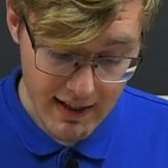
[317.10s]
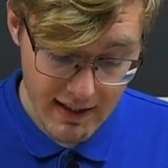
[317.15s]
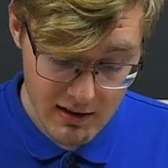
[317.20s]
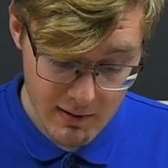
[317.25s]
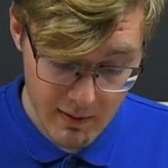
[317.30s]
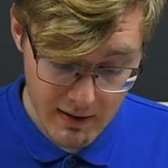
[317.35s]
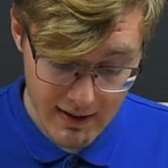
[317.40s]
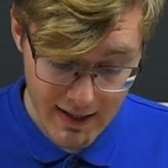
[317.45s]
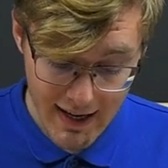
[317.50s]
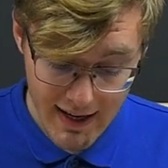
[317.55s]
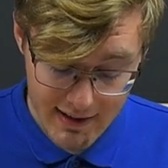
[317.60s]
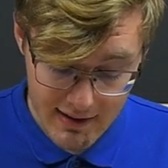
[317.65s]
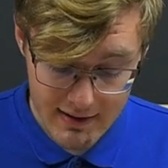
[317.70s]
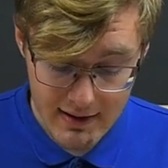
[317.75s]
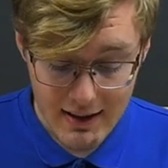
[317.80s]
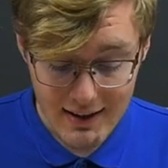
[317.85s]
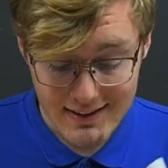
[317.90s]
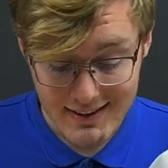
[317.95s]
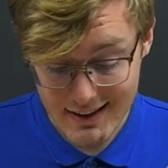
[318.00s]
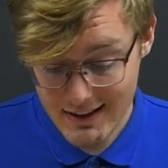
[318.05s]
has been
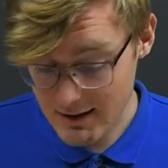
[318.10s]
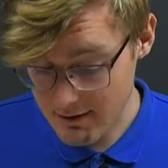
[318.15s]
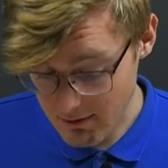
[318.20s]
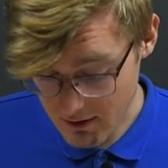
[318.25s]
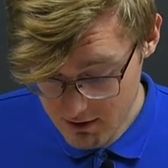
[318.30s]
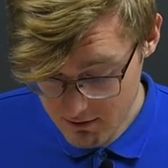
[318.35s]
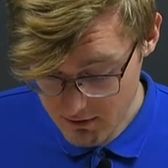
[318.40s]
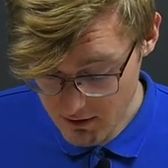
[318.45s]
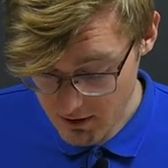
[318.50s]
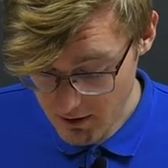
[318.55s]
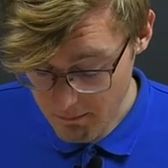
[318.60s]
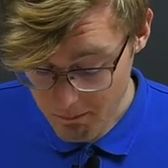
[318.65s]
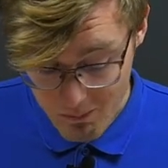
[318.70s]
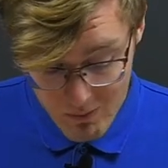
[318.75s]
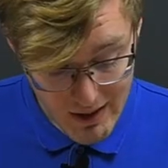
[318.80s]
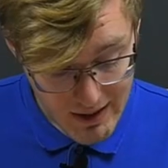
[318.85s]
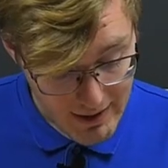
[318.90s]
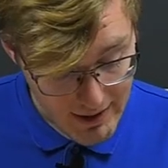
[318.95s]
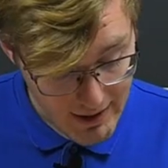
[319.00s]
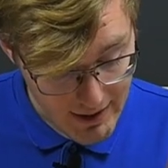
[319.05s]
added successfully.
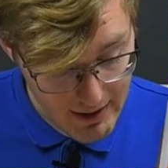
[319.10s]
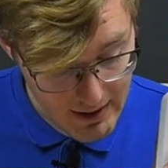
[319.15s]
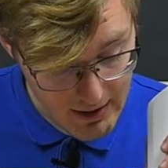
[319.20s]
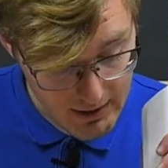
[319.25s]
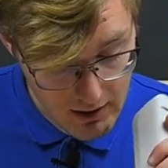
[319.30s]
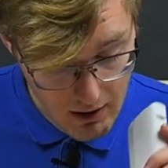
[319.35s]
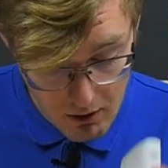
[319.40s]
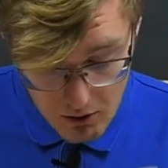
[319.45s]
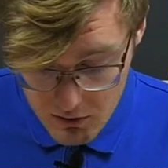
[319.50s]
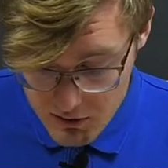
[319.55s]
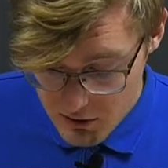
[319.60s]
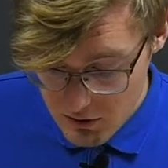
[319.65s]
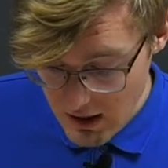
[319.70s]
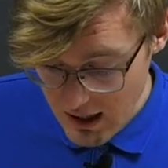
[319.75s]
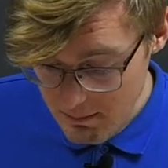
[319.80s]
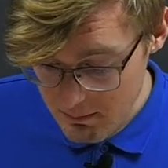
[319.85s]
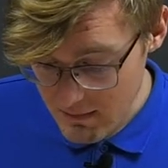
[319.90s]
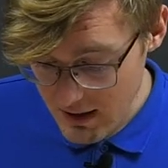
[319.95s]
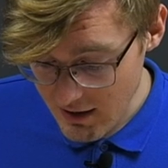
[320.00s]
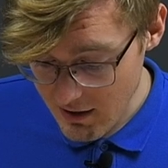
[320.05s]
And also,
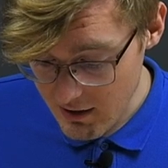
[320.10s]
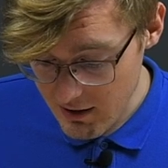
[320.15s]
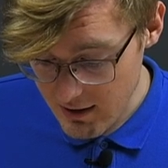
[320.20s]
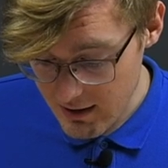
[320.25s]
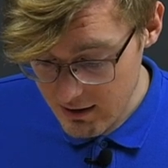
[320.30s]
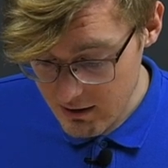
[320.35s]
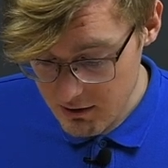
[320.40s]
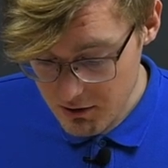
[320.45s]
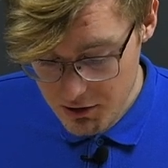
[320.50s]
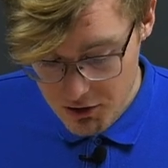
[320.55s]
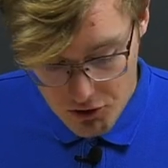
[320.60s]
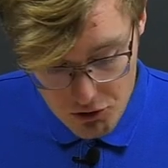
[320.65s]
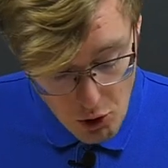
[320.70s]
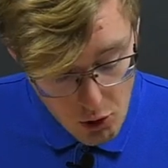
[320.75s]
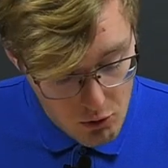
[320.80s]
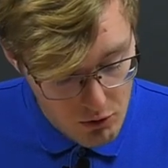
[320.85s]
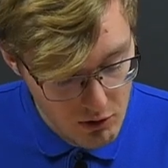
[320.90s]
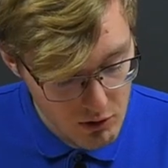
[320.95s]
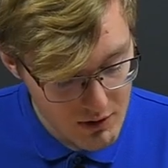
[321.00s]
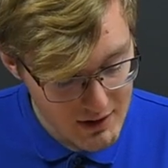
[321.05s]
I'm not gonna
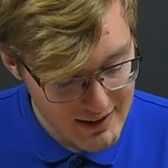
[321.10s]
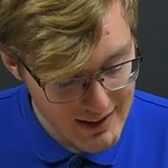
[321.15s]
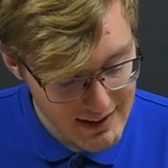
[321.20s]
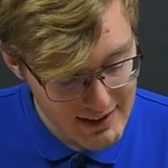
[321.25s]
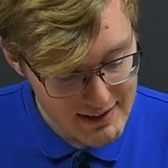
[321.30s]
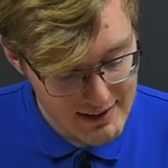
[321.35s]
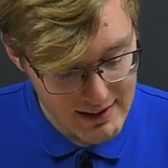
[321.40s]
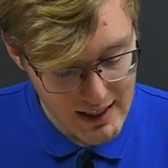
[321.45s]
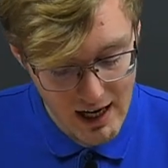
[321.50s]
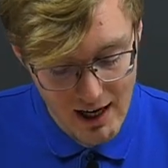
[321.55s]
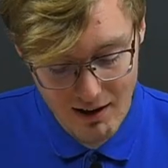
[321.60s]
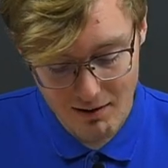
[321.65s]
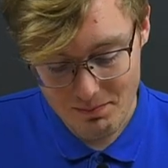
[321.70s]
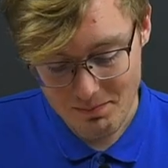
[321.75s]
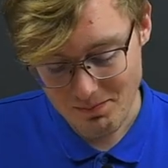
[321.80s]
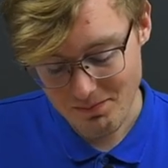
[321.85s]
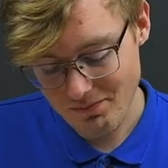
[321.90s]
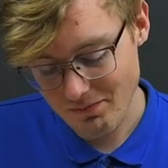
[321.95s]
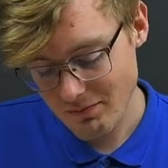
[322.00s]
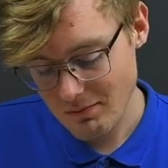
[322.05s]
show you this time
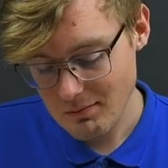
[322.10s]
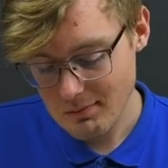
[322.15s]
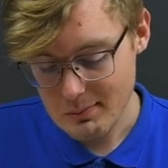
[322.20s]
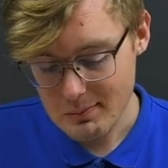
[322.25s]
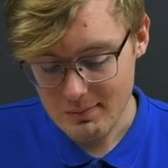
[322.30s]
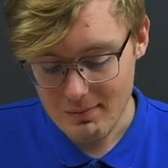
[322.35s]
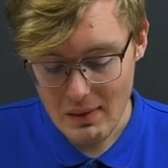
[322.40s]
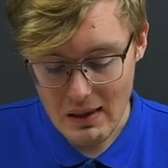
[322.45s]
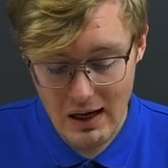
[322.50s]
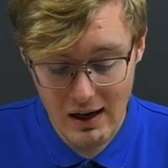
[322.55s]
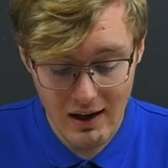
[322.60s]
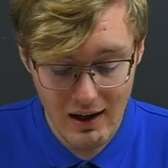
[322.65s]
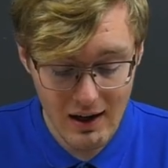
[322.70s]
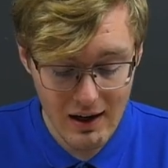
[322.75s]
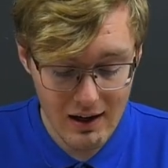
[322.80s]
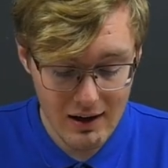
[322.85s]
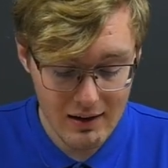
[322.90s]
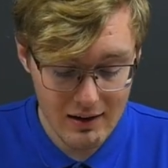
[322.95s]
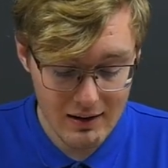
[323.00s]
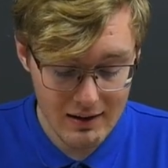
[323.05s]

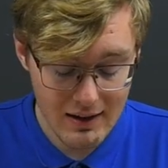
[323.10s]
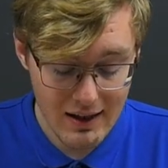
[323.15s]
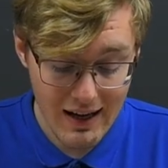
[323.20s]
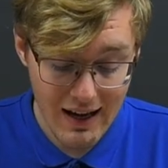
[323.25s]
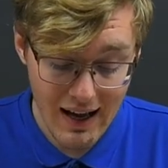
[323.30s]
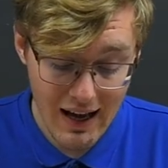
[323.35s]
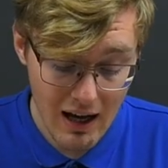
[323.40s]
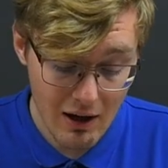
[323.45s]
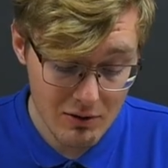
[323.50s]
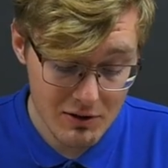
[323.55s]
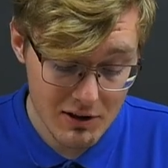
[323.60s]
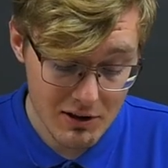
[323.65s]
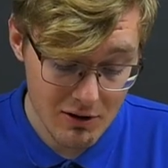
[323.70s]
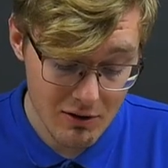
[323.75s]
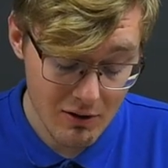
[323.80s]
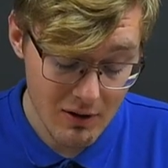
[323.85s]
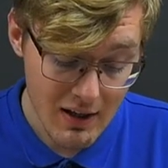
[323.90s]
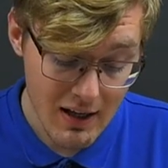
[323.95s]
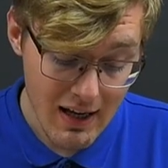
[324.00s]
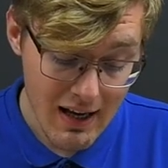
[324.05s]
how
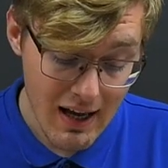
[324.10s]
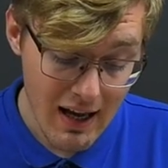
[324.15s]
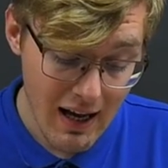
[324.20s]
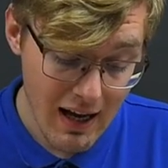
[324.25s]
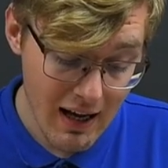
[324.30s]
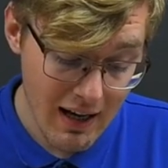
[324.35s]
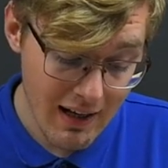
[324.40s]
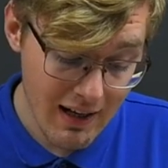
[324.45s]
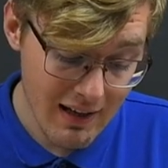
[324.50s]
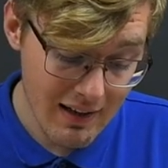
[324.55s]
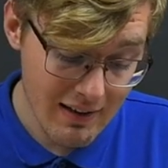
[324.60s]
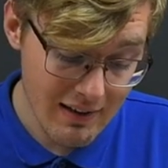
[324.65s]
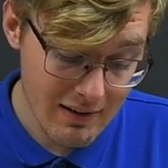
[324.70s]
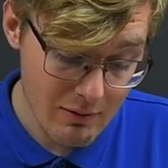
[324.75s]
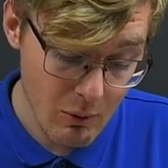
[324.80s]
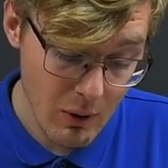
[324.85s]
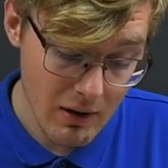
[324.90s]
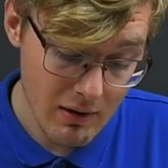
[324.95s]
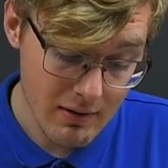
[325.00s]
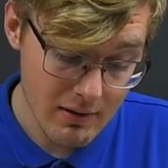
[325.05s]
to,
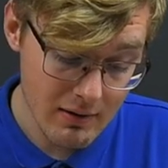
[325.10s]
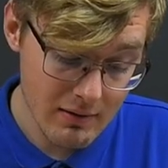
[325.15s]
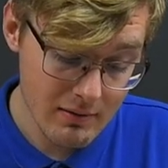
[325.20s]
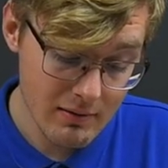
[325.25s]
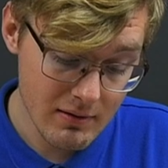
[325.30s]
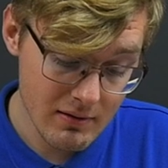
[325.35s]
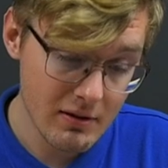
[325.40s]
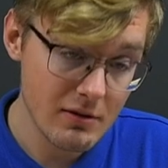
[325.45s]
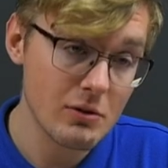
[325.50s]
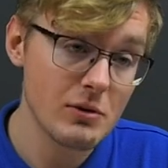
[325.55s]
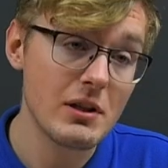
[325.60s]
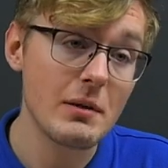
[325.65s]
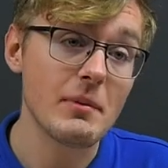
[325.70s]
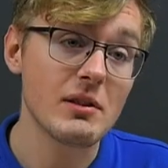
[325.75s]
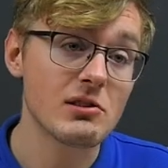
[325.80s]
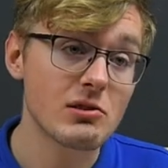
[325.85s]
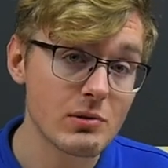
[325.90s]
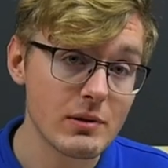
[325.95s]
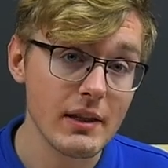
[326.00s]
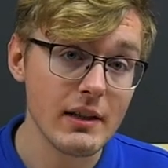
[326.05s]
to
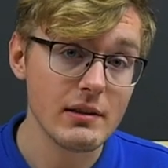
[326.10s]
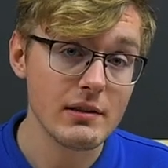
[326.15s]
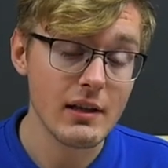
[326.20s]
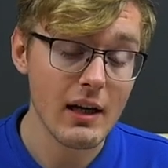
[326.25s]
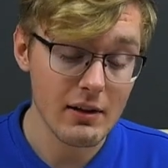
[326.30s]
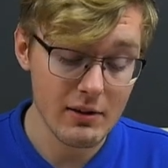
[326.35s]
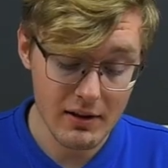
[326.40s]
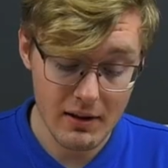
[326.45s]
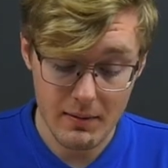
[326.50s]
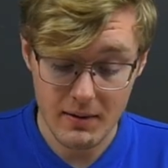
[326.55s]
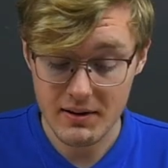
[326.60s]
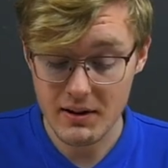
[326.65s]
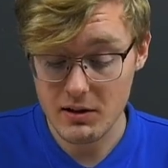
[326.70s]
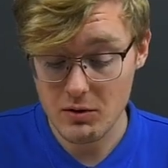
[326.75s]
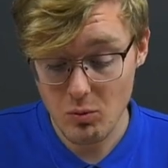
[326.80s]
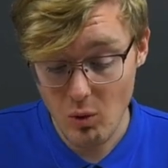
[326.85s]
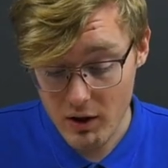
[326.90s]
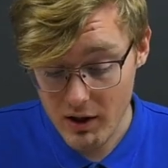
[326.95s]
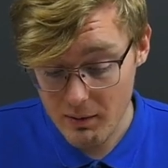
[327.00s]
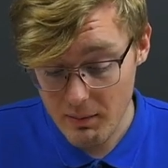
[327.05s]
demonstrate how the USA
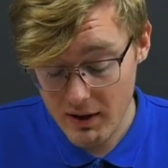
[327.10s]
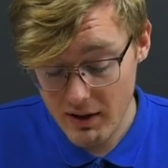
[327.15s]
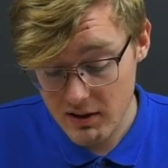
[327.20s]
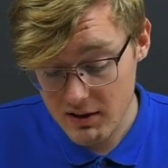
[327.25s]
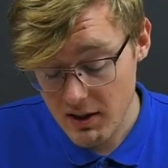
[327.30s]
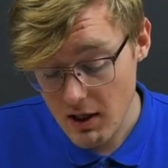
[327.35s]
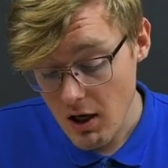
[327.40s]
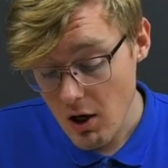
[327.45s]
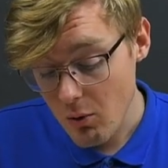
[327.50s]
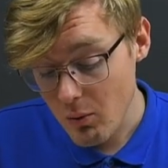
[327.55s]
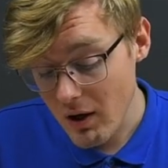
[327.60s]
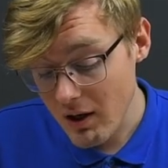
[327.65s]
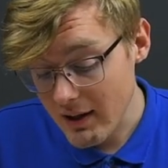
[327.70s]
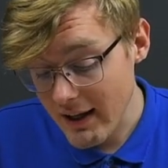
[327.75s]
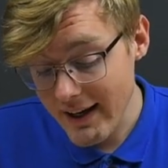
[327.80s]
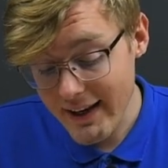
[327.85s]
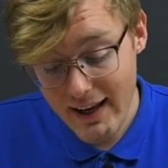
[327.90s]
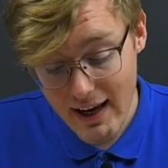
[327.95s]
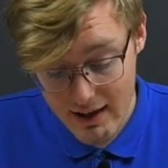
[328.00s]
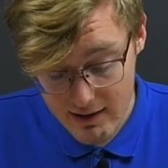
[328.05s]
is working, because, well,
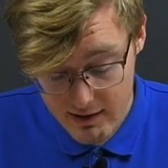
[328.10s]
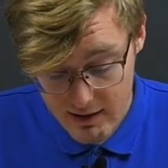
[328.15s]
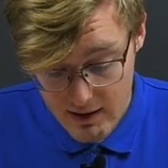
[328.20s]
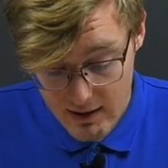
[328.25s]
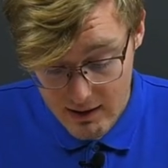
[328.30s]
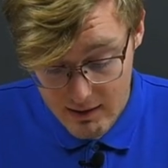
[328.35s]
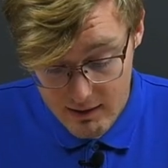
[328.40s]
again,